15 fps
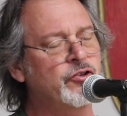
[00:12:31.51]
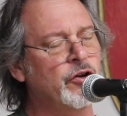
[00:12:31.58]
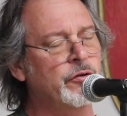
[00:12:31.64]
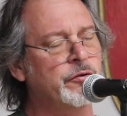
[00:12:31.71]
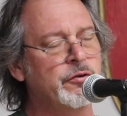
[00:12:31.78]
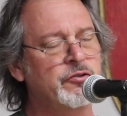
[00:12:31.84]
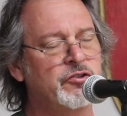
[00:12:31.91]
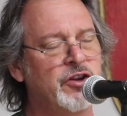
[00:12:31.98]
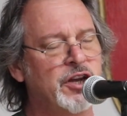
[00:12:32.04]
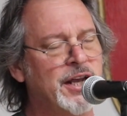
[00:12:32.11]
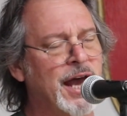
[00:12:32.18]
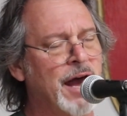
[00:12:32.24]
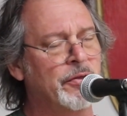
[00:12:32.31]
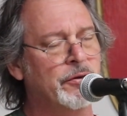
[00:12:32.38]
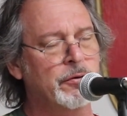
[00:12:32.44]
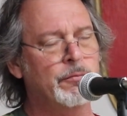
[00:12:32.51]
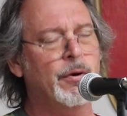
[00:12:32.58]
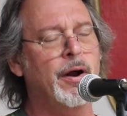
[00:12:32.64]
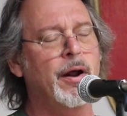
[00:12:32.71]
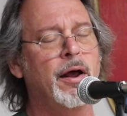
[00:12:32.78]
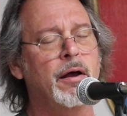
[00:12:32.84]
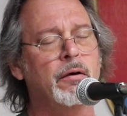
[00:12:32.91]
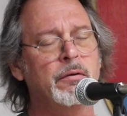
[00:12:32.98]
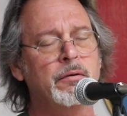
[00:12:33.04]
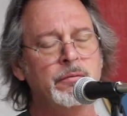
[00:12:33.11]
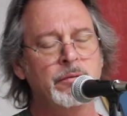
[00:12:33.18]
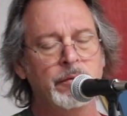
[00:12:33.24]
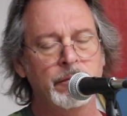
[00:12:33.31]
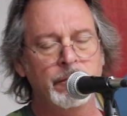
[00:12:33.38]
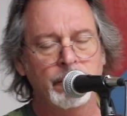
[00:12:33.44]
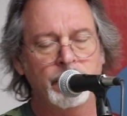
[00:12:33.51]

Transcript: children she gathered round.